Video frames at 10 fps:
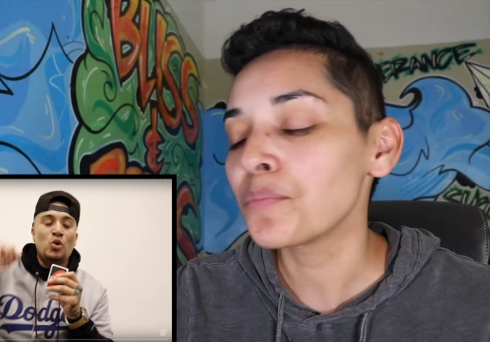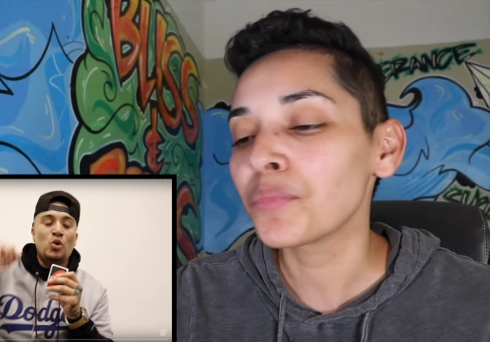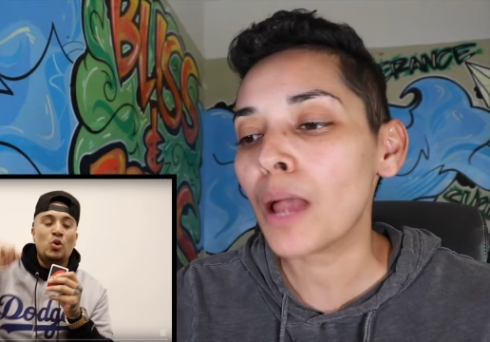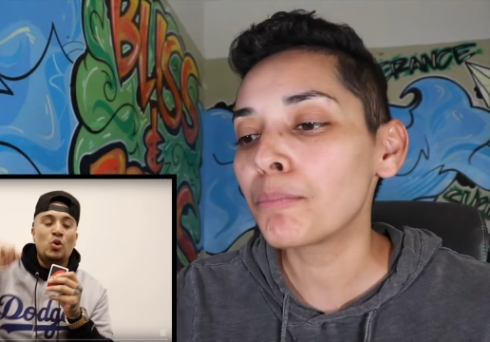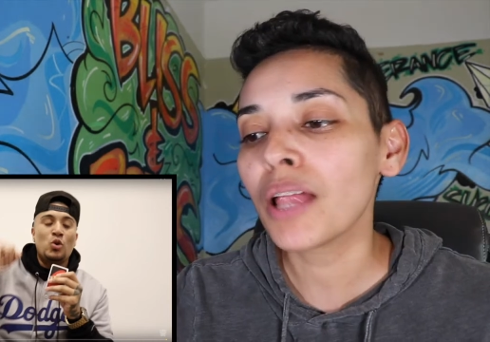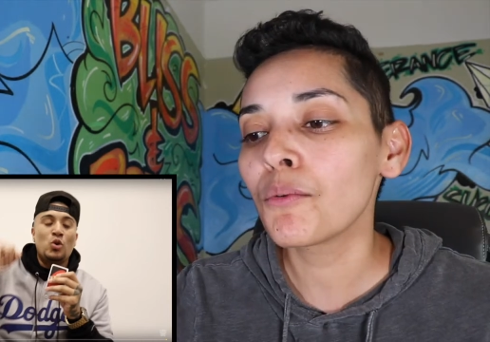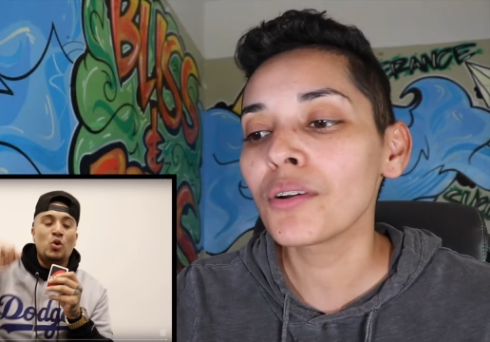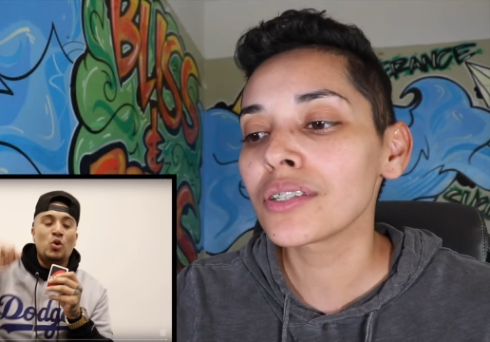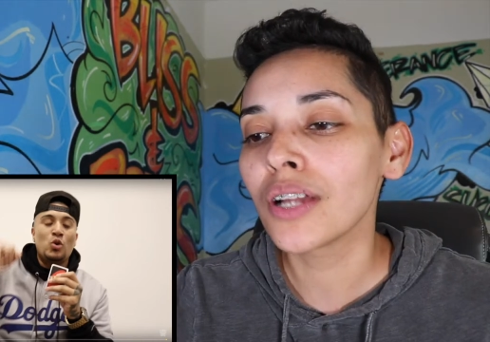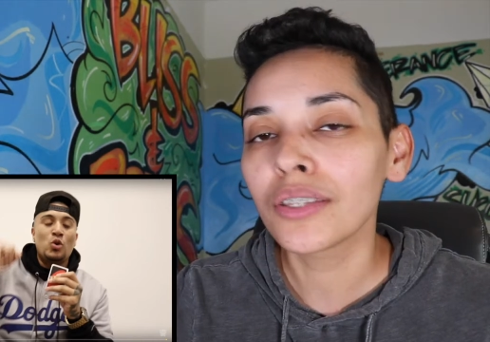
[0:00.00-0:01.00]
Speaker 1: That play
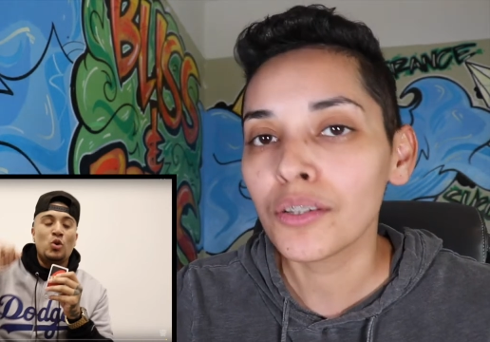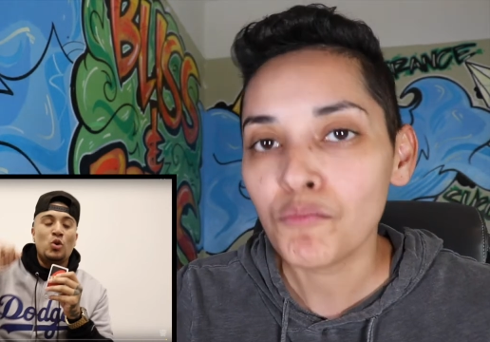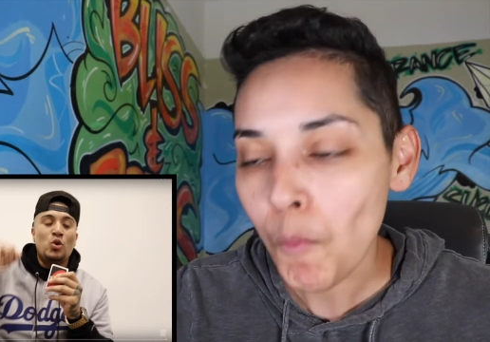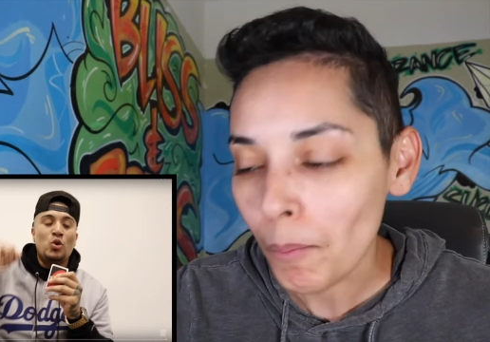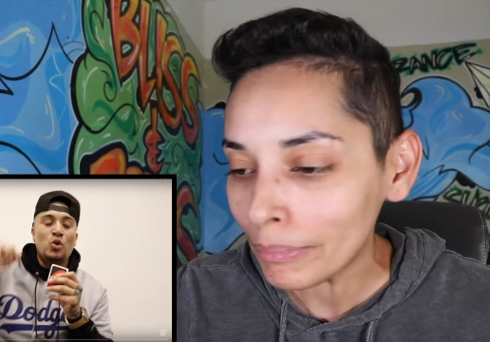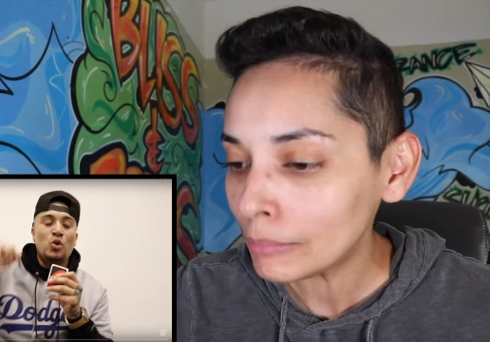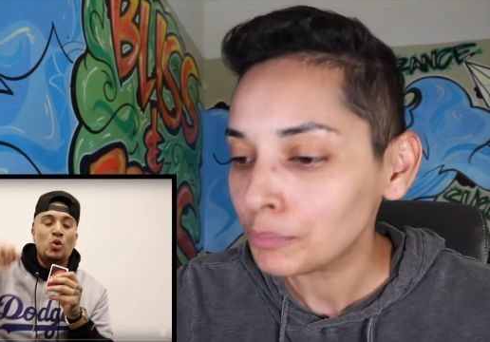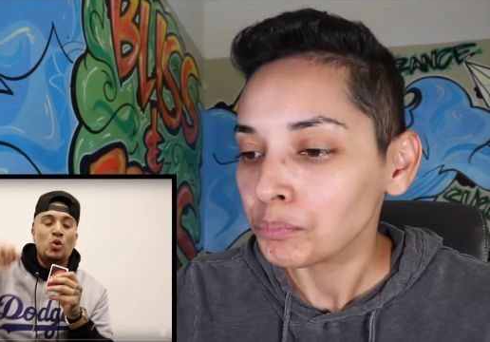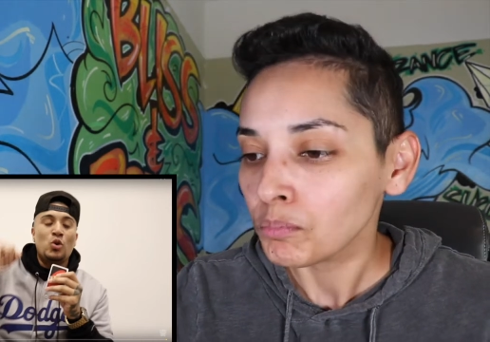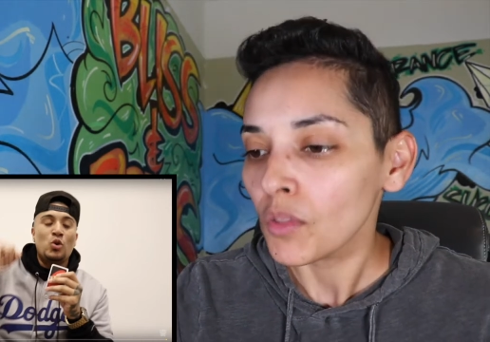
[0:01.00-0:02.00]
was nothing,
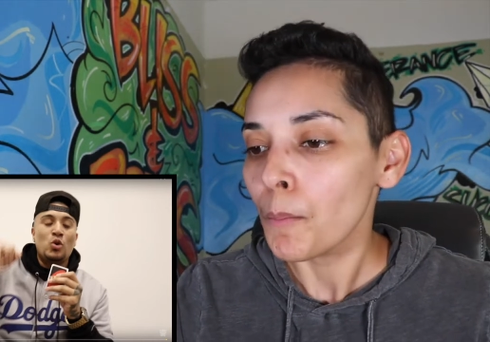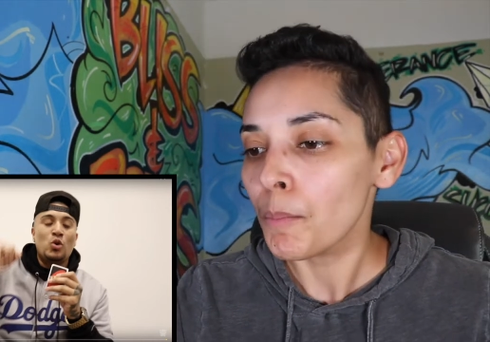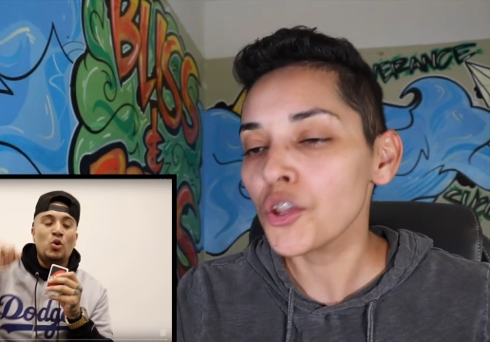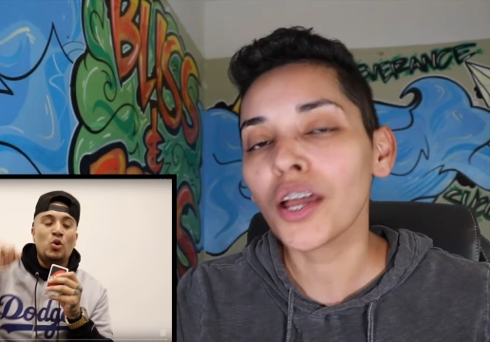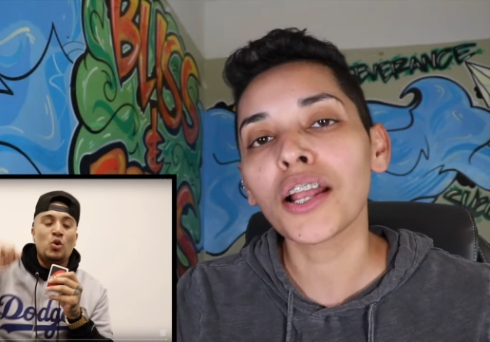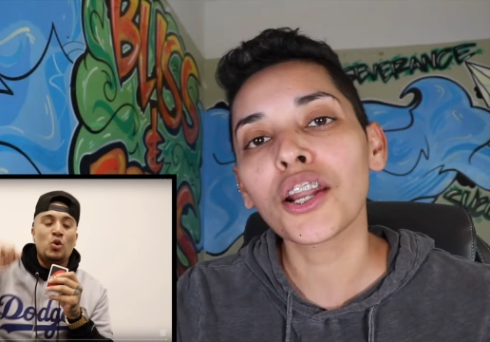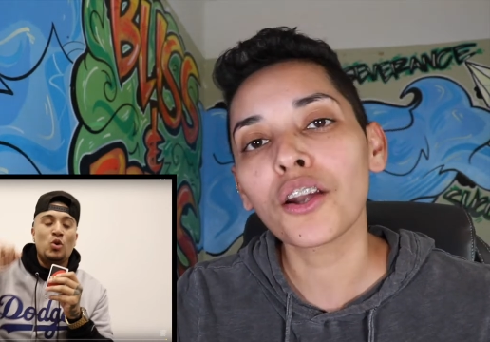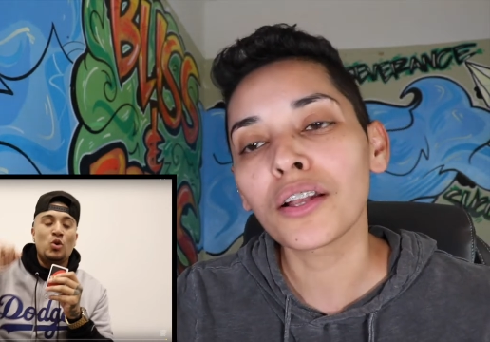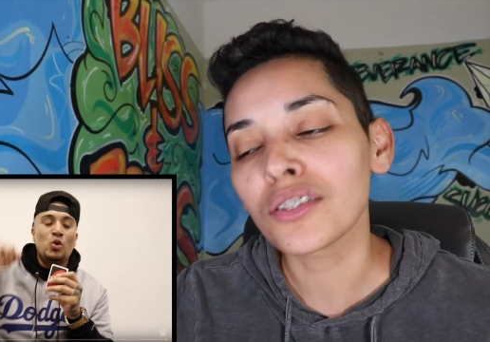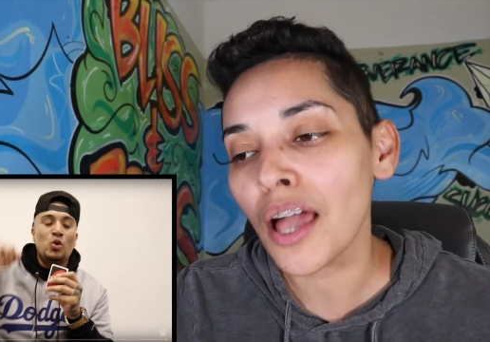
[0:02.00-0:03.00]
but you gotta get
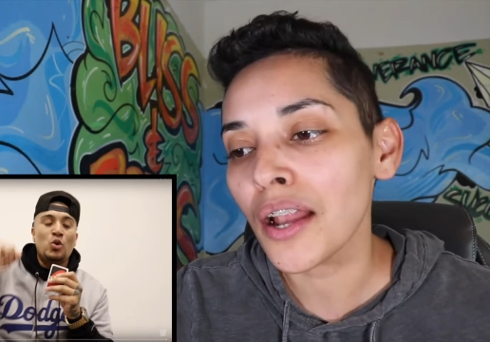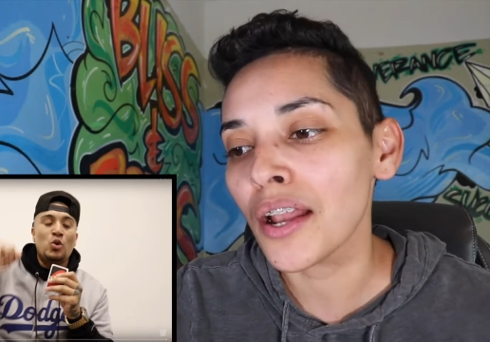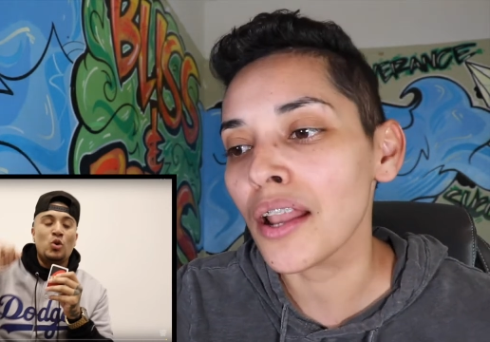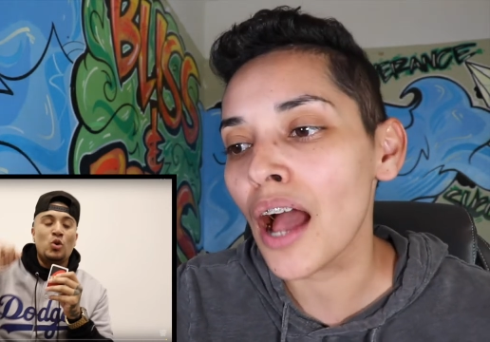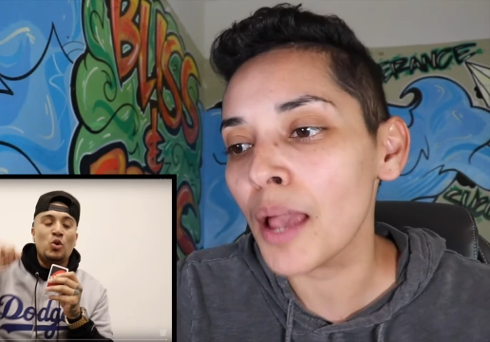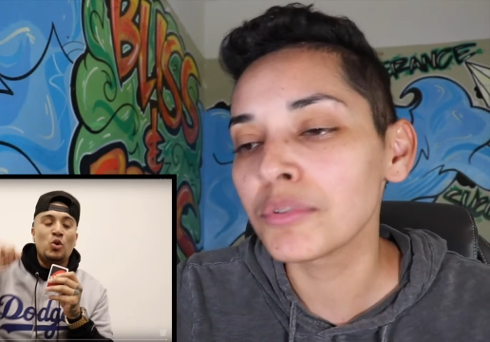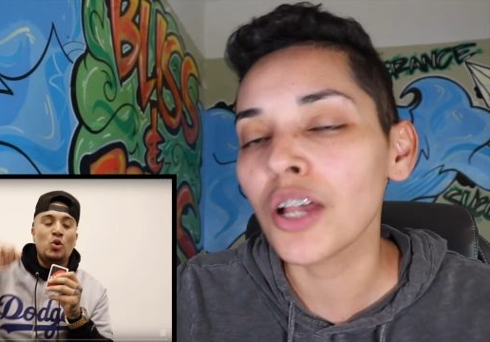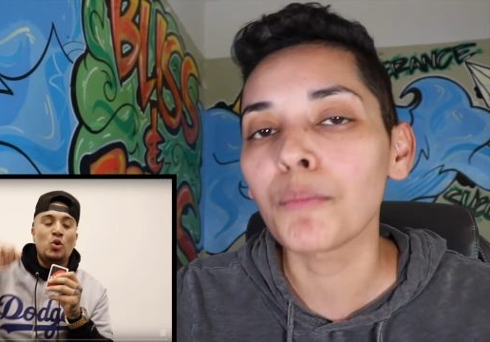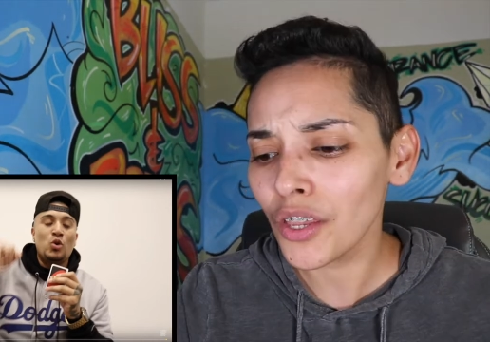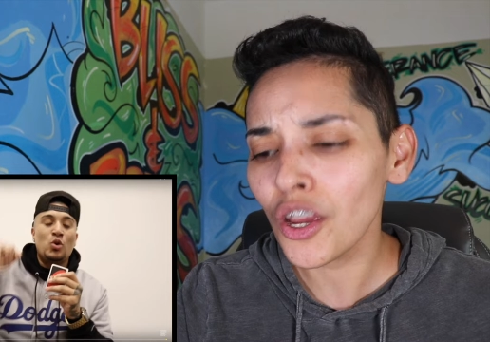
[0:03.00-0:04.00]
her excited and hyped up.